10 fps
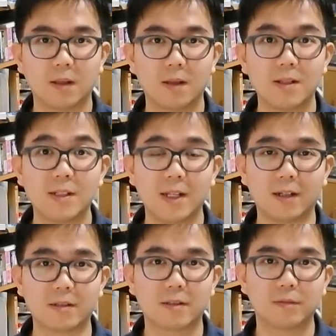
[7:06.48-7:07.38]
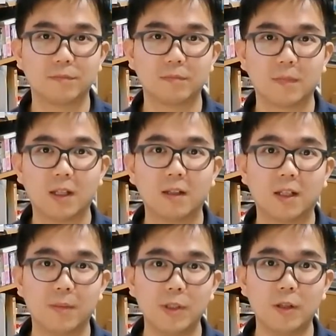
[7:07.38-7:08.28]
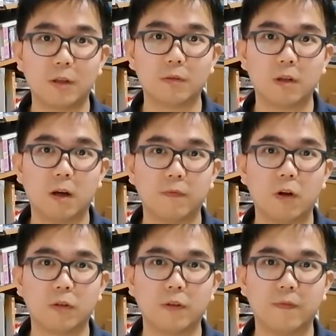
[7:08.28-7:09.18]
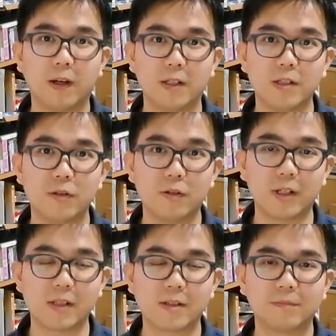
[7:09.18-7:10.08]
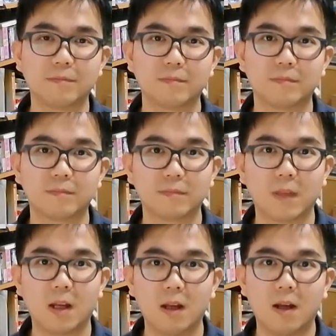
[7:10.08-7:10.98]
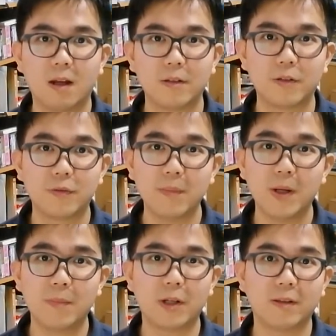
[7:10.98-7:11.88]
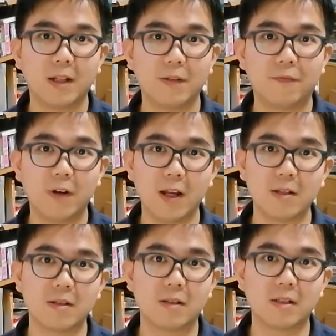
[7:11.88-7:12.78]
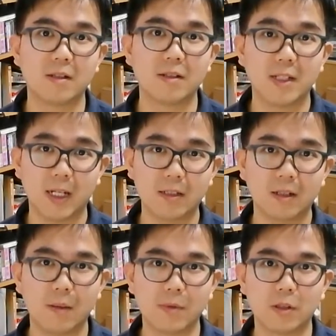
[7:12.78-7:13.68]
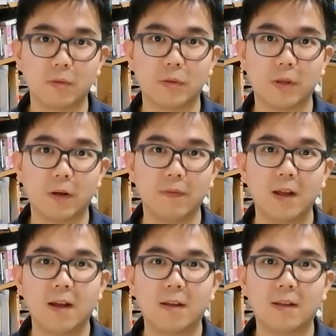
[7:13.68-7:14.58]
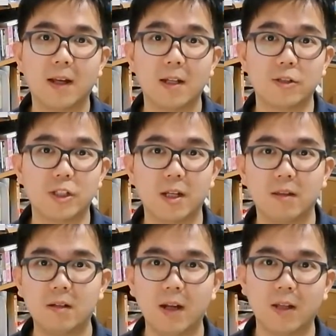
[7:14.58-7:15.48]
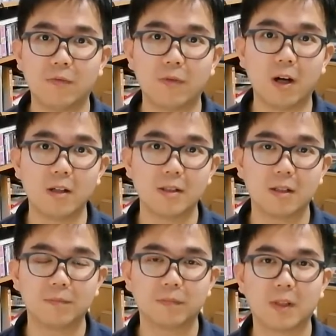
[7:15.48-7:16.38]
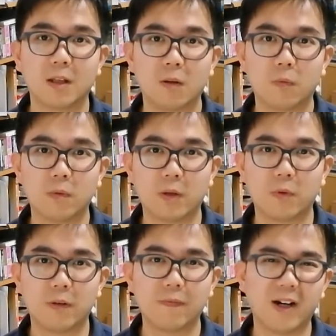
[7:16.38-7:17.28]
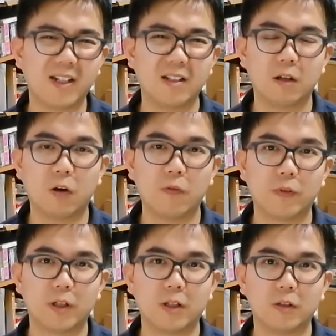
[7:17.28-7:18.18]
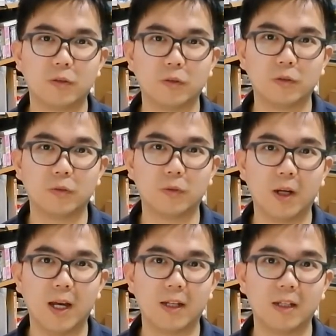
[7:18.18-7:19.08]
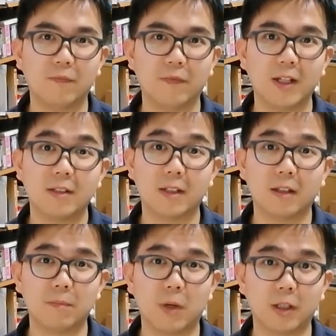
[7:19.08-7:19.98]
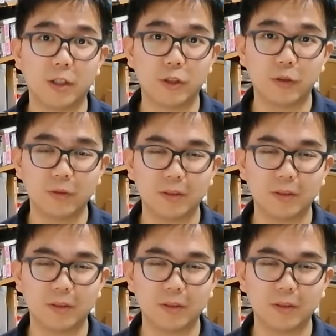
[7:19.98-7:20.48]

6. Keep a note of all your funny stories. Do you remember that in Friends season 6 episode 12 that Chandler and Ross, they were fighting over who had invented the monkey joke?